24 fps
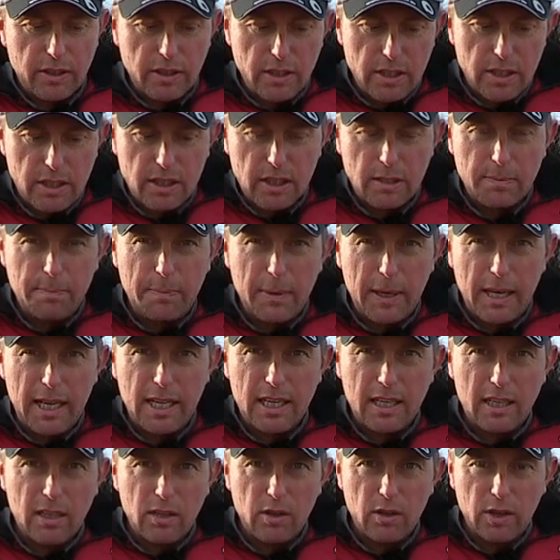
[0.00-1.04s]
doesn't spin
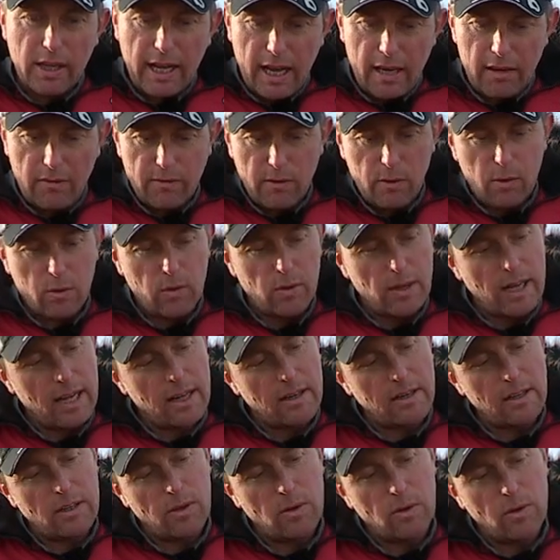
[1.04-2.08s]
and look out of or, out
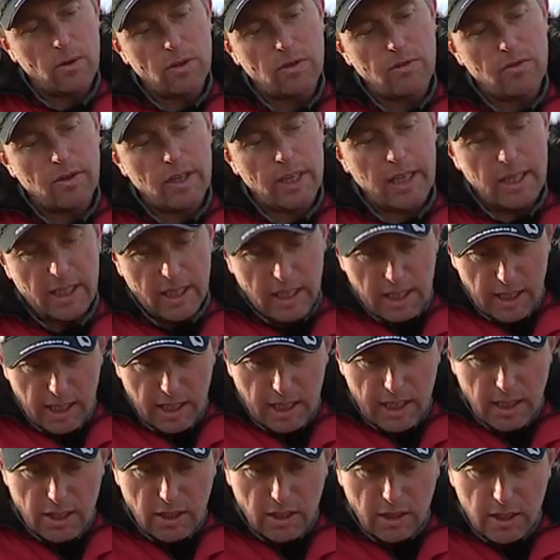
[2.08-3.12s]
of the ordinary, and
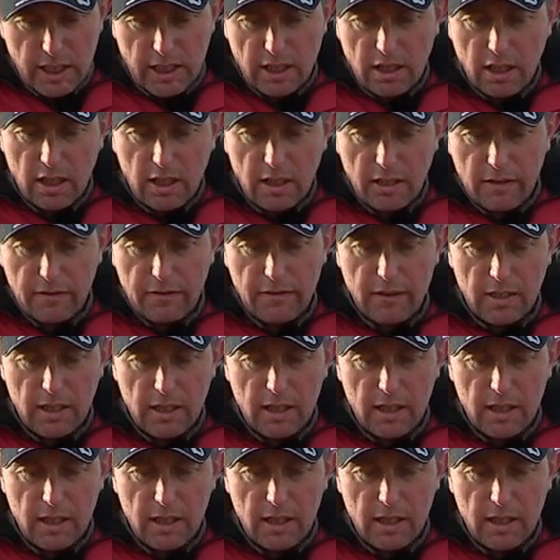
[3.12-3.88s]
it's got this kind of